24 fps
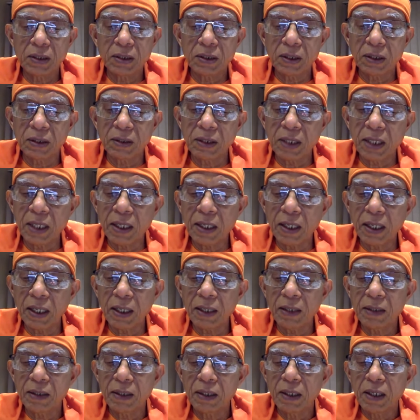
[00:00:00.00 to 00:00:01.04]

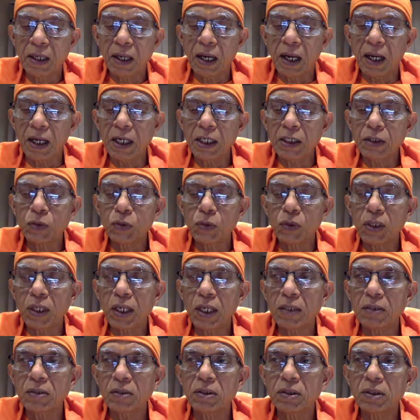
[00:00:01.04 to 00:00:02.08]
sandeha. Unless one
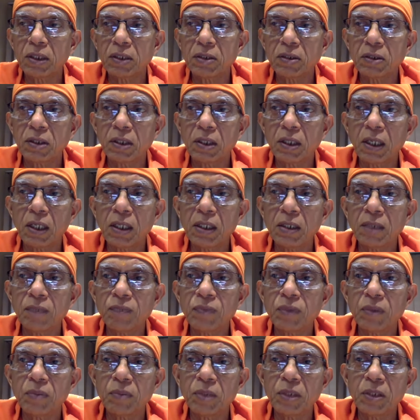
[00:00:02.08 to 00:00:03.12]
has such a kind of
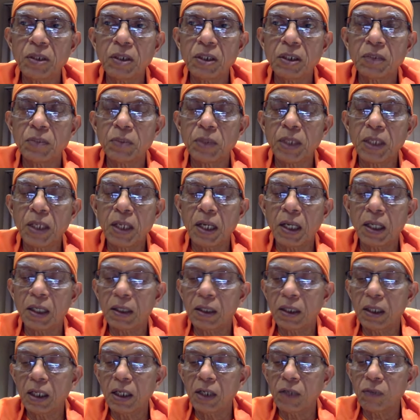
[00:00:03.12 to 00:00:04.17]
tremendous
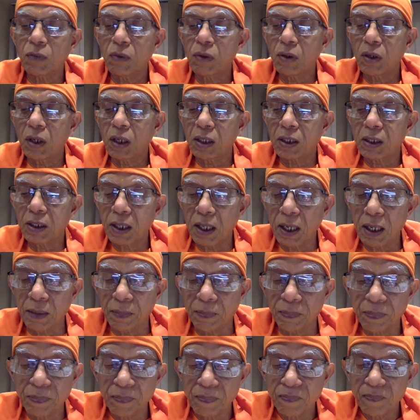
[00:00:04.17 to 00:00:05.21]
vairagya, it will not help.
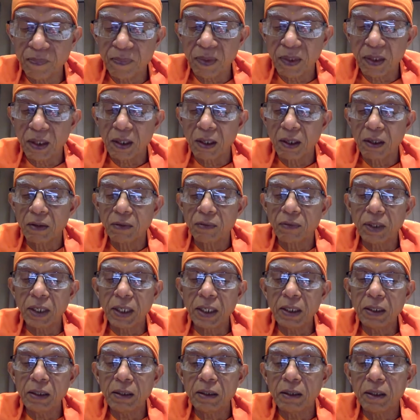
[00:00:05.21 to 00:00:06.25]

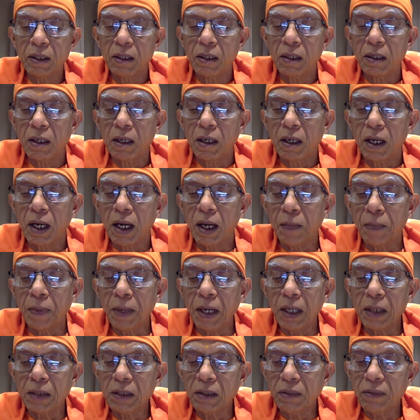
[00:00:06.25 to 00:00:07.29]
Why?
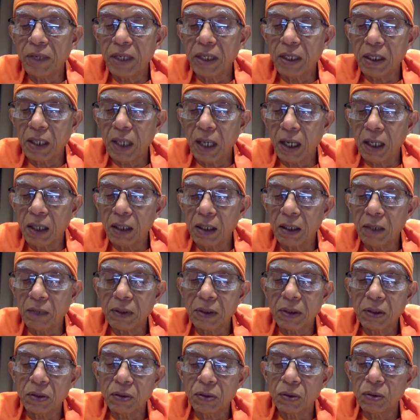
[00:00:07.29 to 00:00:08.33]
Apata
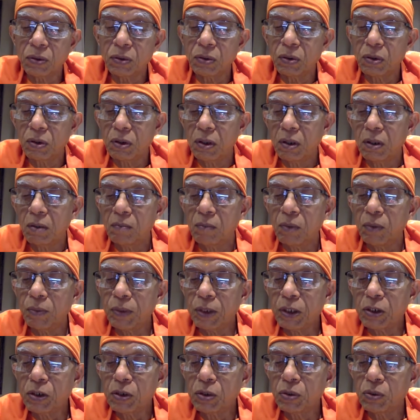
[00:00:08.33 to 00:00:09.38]
vairagyavato
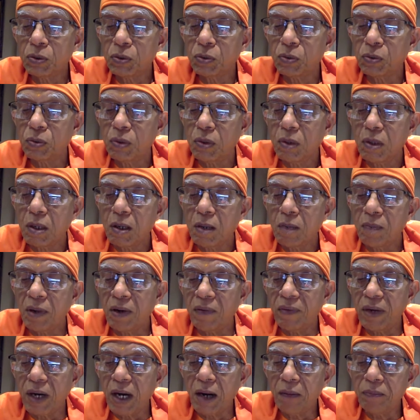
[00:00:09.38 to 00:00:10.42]
mumukshun
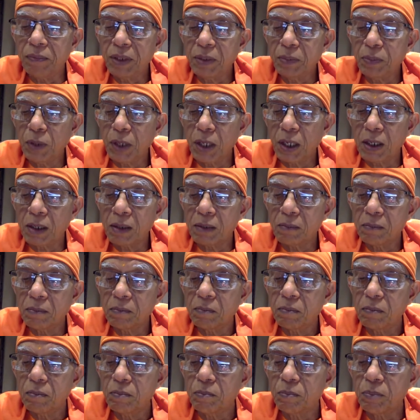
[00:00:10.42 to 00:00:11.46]
bhavabdiparam
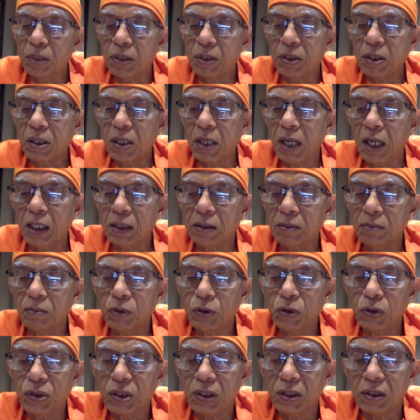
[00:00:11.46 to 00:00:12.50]
pratyat
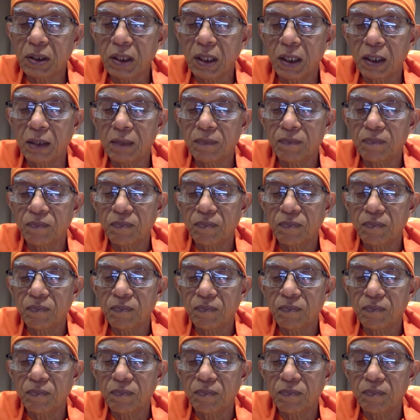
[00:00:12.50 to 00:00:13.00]
mudyata